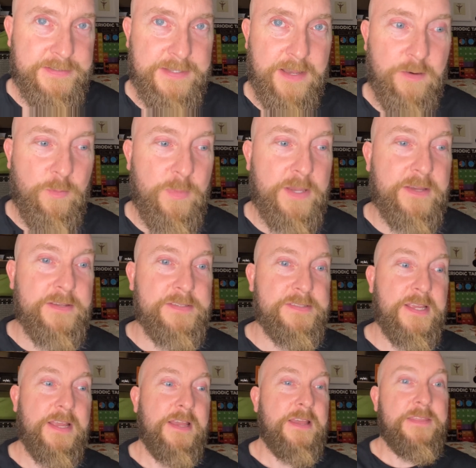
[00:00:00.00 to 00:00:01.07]
help because
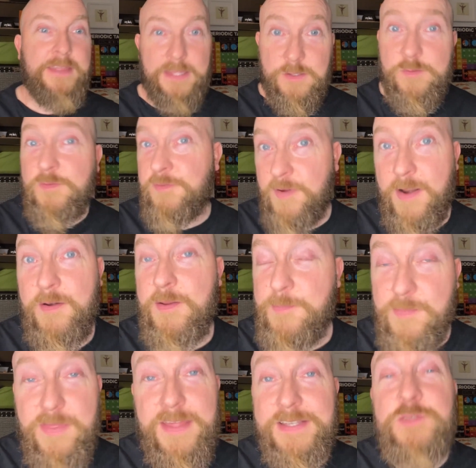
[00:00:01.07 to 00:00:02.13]
things were
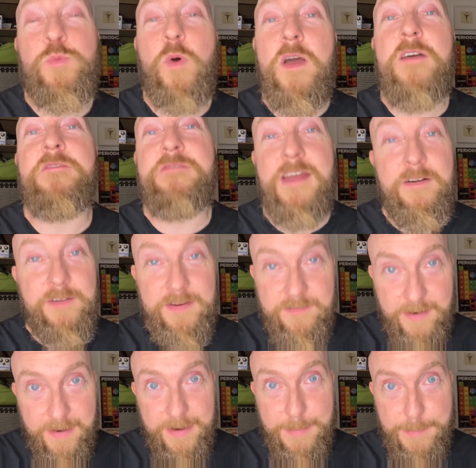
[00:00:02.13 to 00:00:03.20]
very,
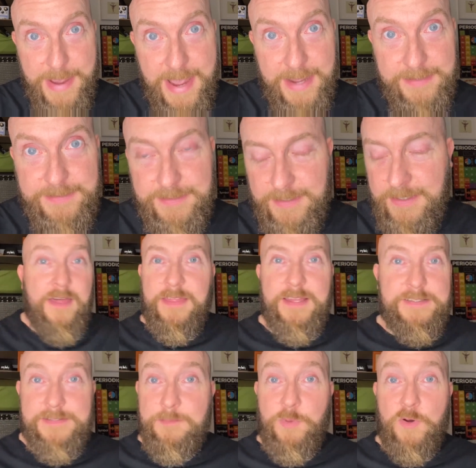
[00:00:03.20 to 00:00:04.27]
very bad. I think
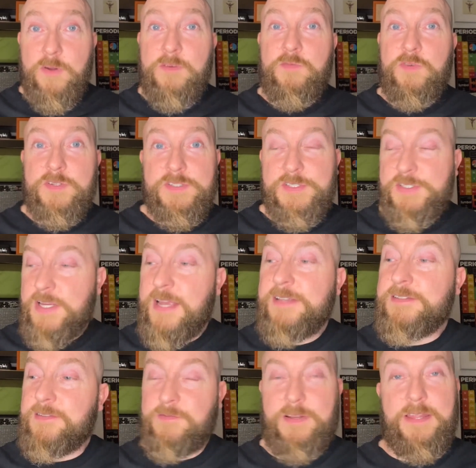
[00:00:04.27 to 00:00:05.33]
it's important for us to share
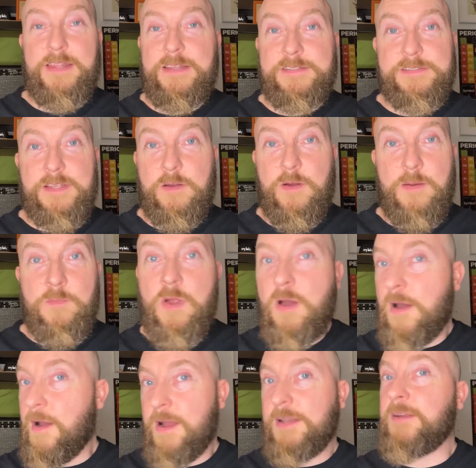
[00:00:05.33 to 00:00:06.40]
stuff like this. So
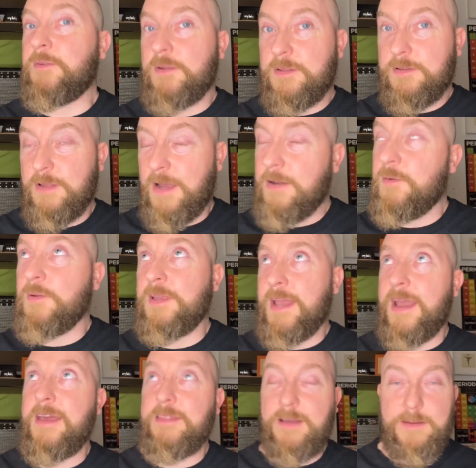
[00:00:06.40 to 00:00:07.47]
I don't
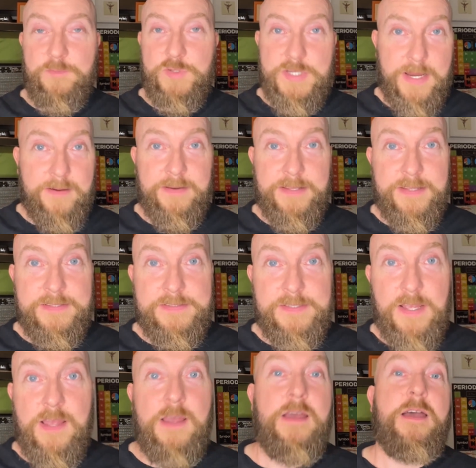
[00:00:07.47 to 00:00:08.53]
care that I'm sharing this.
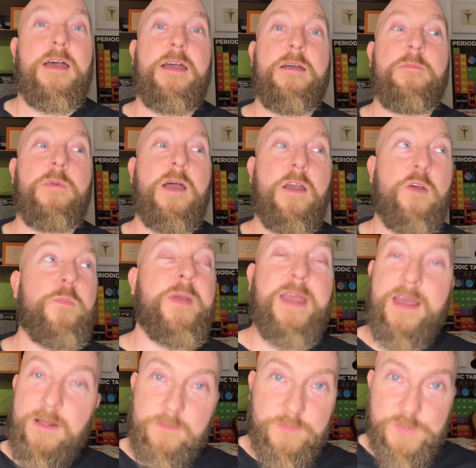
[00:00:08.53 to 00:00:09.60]
I hope it
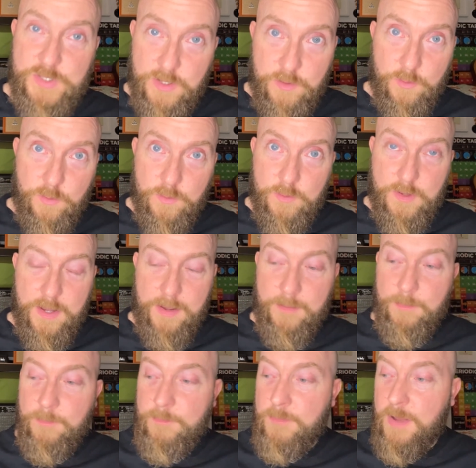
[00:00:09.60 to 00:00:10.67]
helps you.
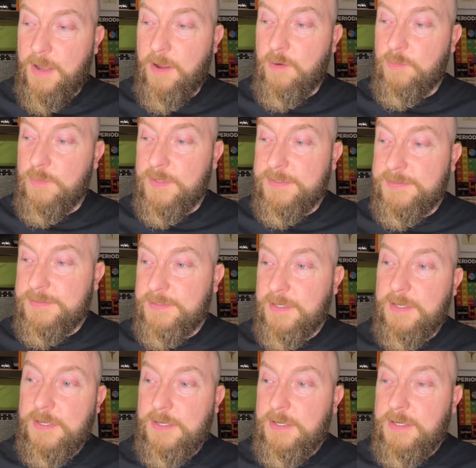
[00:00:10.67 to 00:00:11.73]
I hope this,
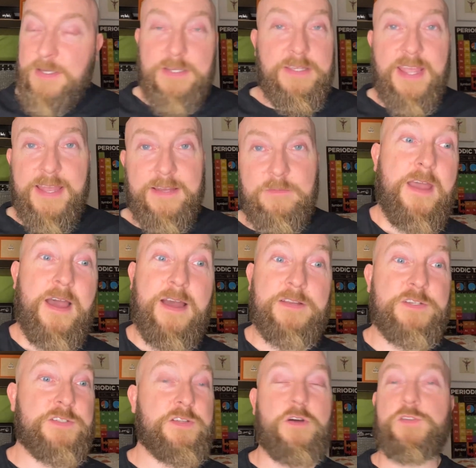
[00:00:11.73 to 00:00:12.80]
yeah, I
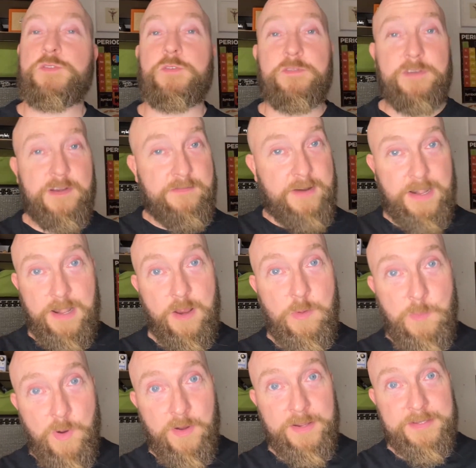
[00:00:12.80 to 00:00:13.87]
just got to a very, very low
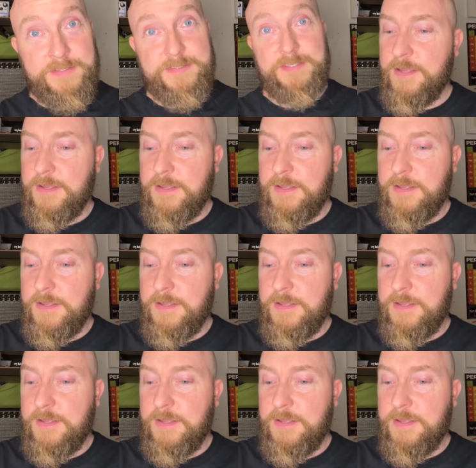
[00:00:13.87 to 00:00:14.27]
point.